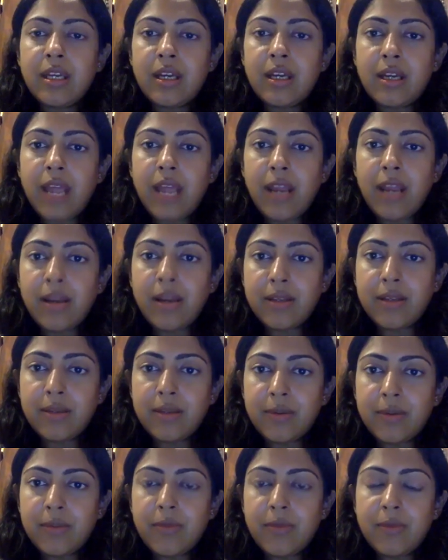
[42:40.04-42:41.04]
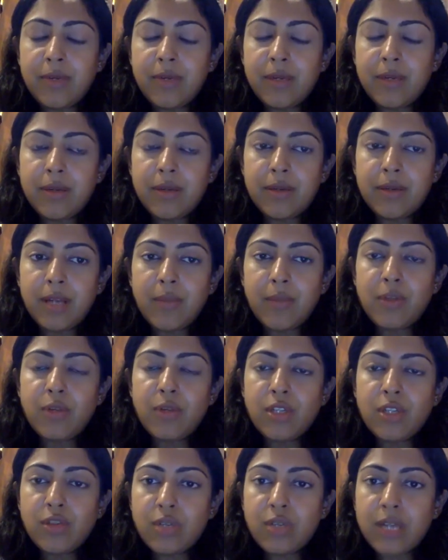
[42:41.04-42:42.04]

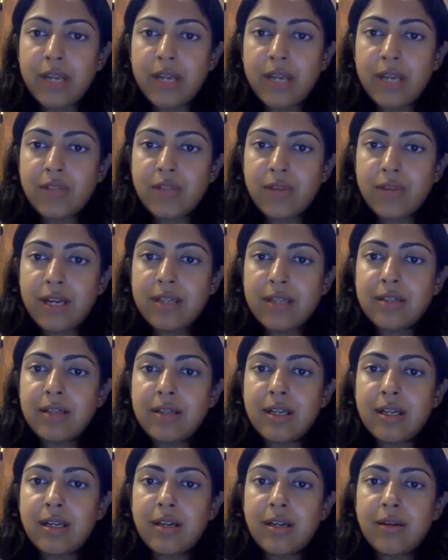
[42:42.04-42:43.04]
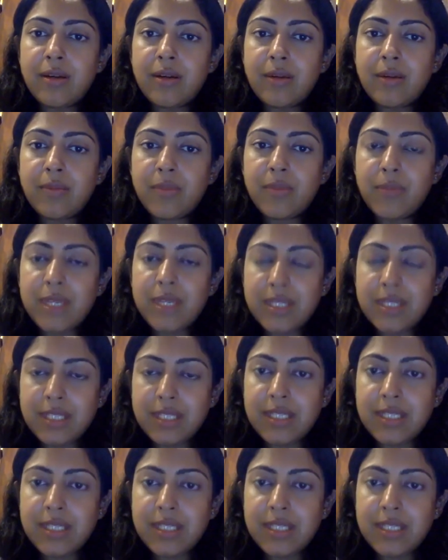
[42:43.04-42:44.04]
WHO class 1
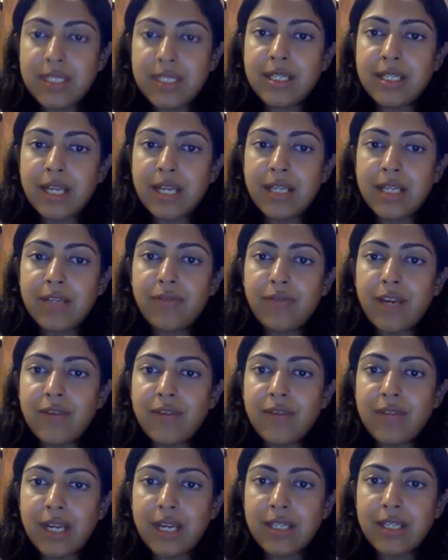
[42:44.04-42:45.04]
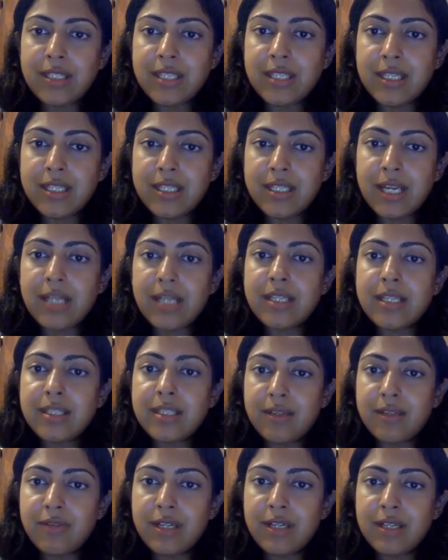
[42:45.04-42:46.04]
pesticides in 95, 96,
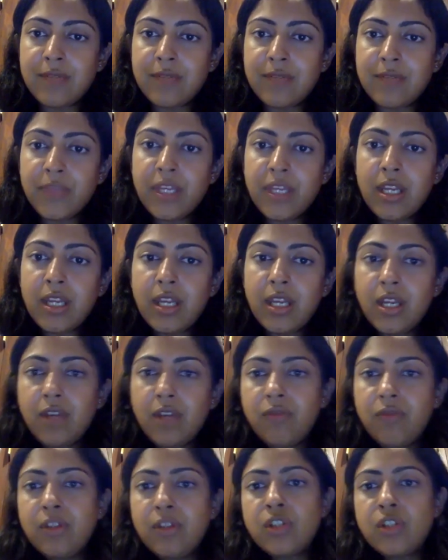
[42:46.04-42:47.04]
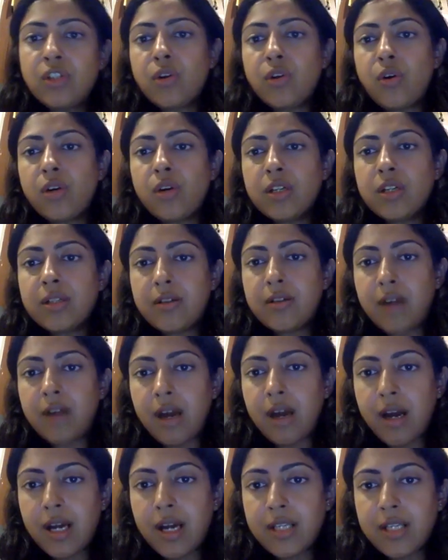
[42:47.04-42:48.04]
97, we saw a
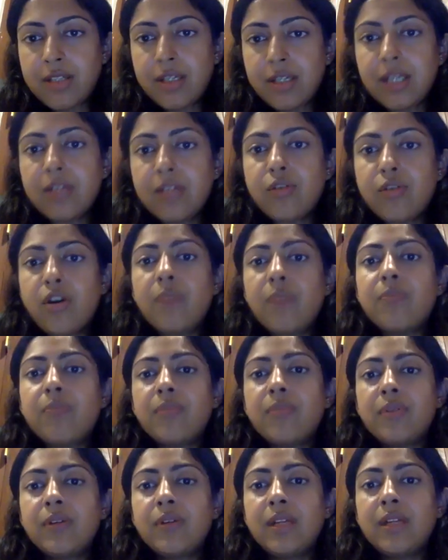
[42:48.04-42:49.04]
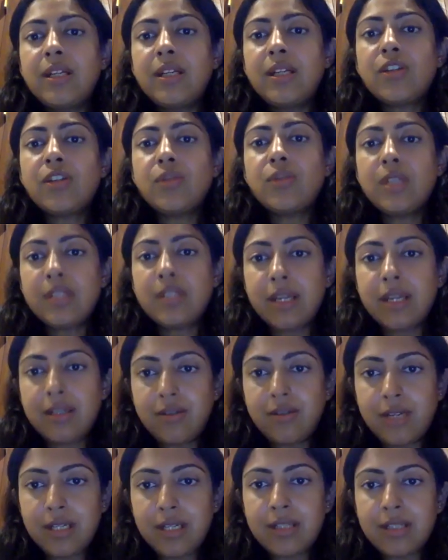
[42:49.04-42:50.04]
drastic drop in our suicide
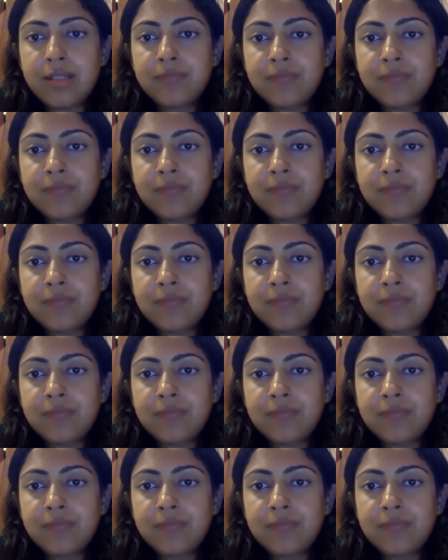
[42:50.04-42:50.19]
rate.